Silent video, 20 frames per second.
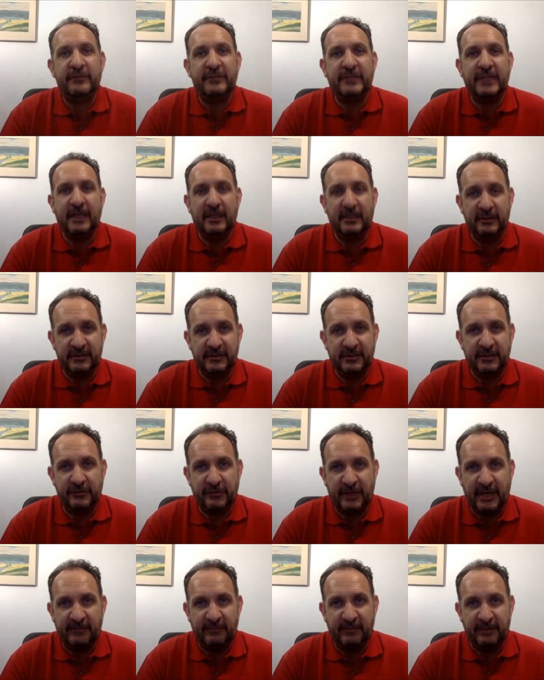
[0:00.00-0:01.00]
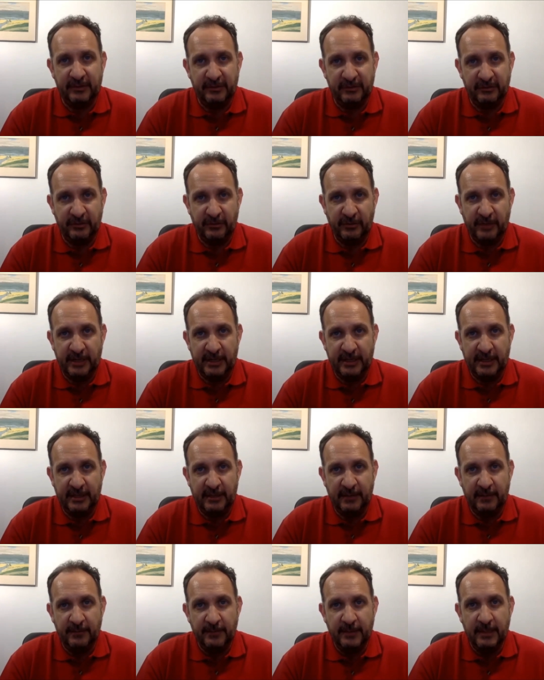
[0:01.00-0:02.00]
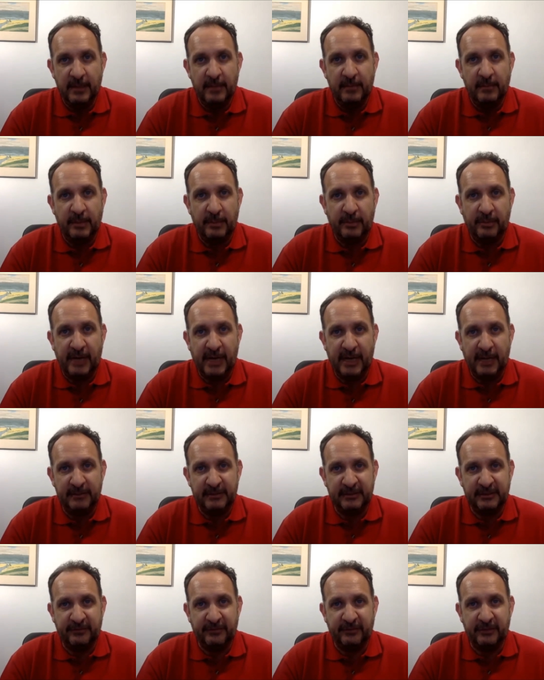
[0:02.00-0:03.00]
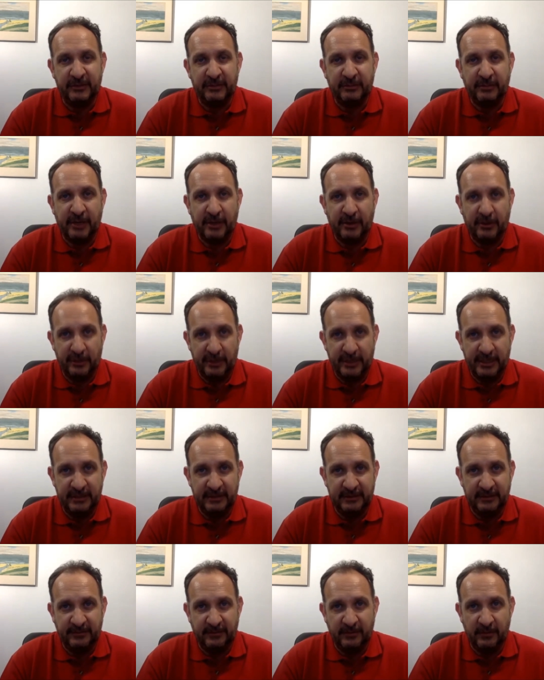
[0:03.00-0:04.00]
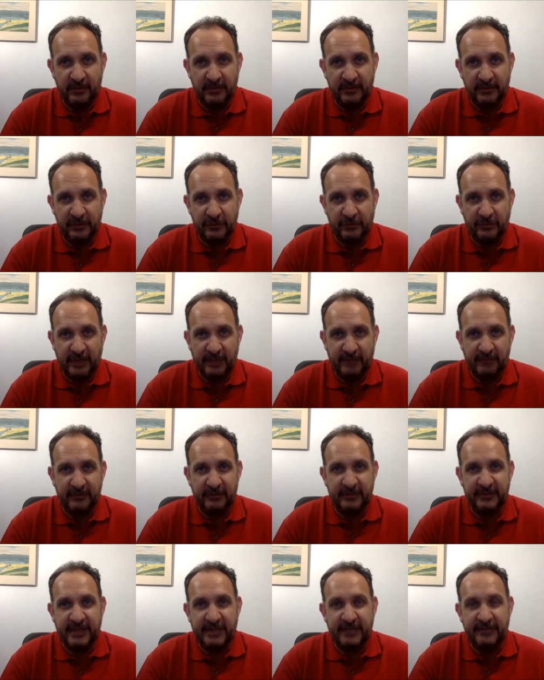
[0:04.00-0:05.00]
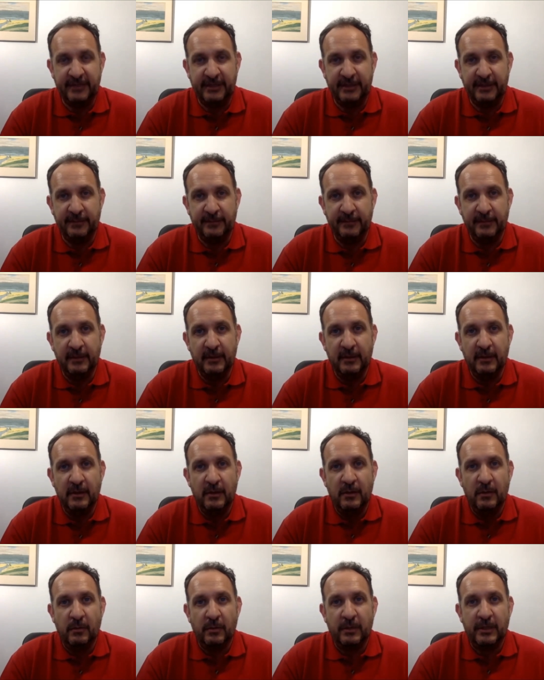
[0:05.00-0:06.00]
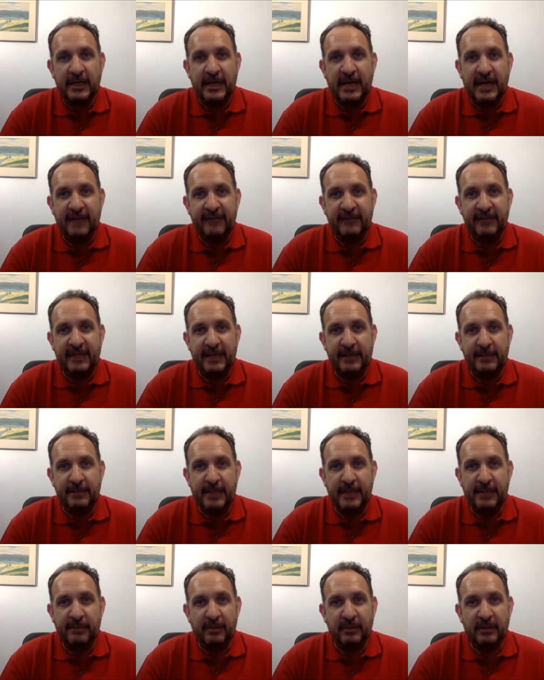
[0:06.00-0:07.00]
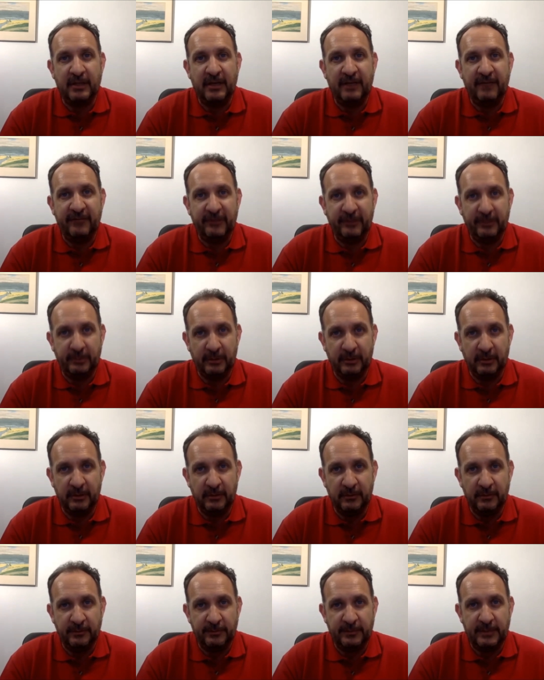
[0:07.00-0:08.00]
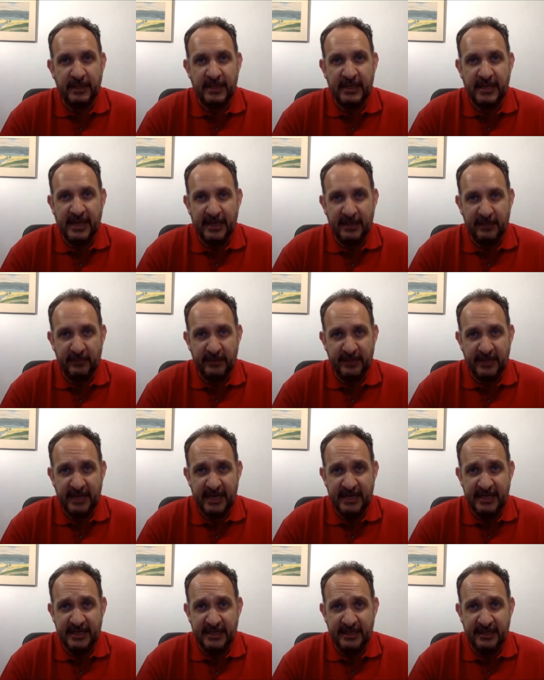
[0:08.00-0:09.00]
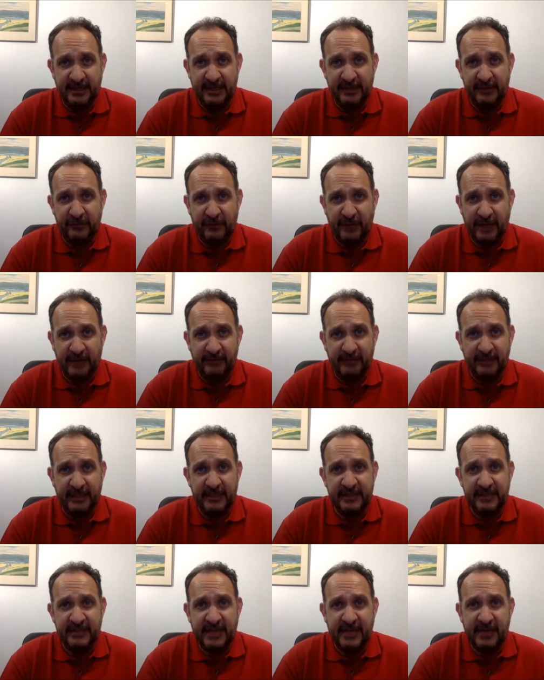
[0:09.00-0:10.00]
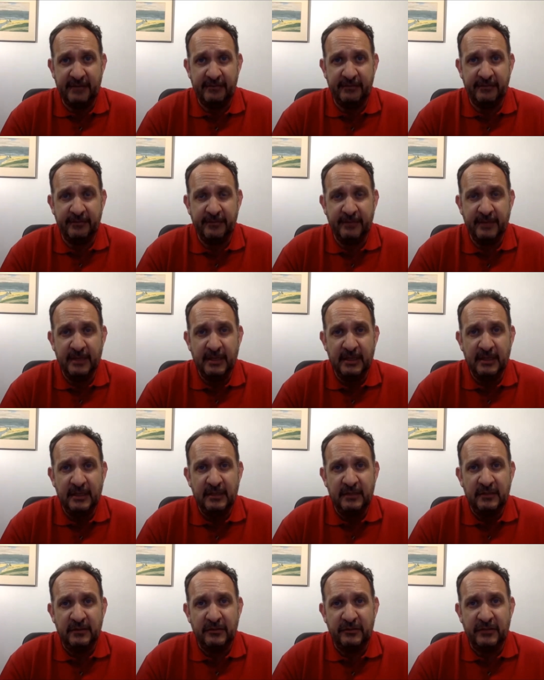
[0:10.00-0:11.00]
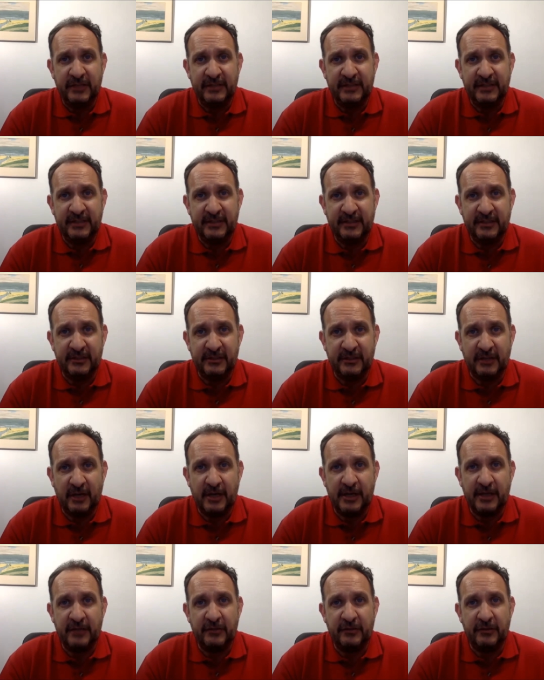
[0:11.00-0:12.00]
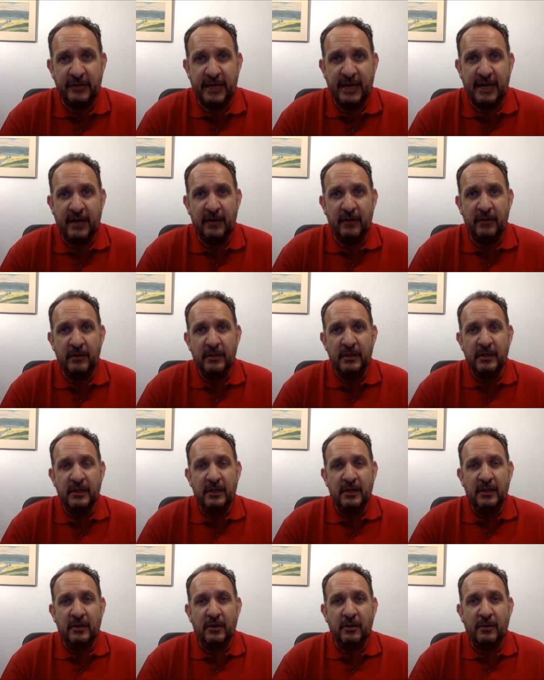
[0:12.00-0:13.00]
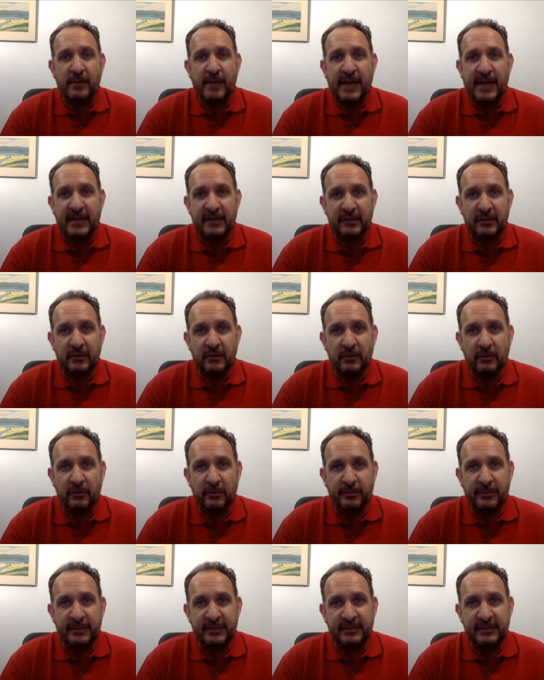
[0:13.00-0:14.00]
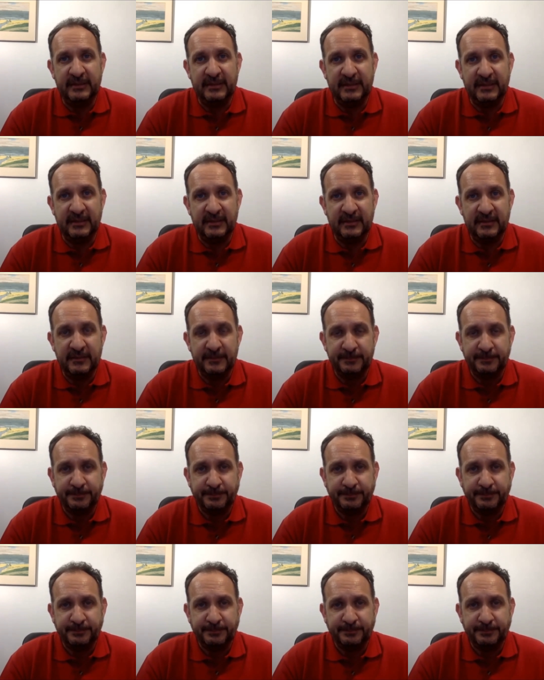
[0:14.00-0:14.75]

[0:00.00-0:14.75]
Challenges in the travel industry right now, but perhaps the first priority is to focus on traveler safety. We're going to have to get people comfortable again with the idea that traveling is safe. So just as they're starting to now go back to local businesses,